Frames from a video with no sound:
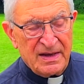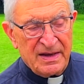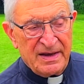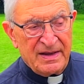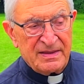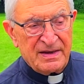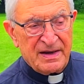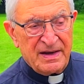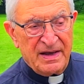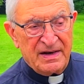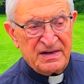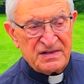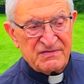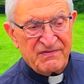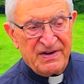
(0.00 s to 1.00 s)
And again,
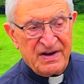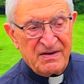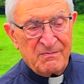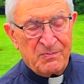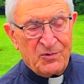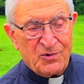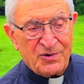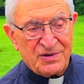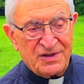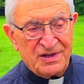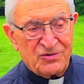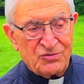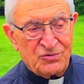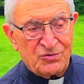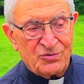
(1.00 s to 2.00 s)
it's very
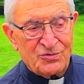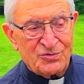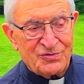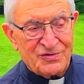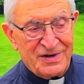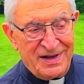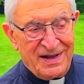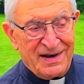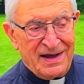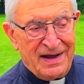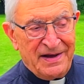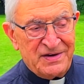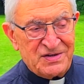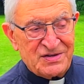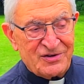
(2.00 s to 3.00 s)
important to
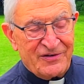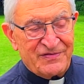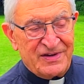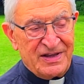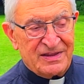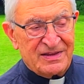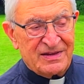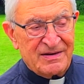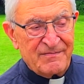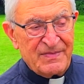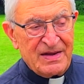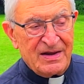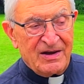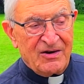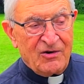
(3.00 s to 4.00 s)
realize that
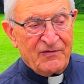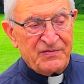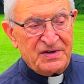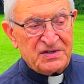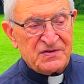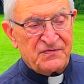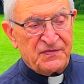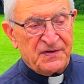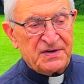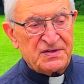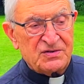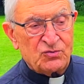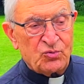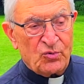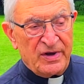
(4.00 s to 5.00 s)
of these first
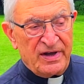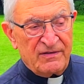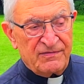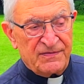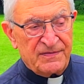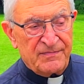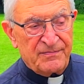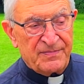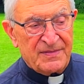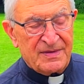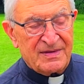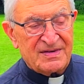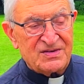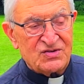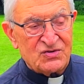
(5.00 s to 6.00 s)
12
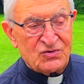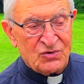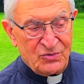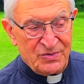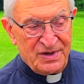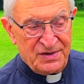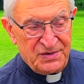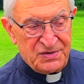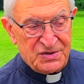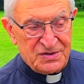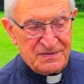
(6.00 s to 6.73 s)
students,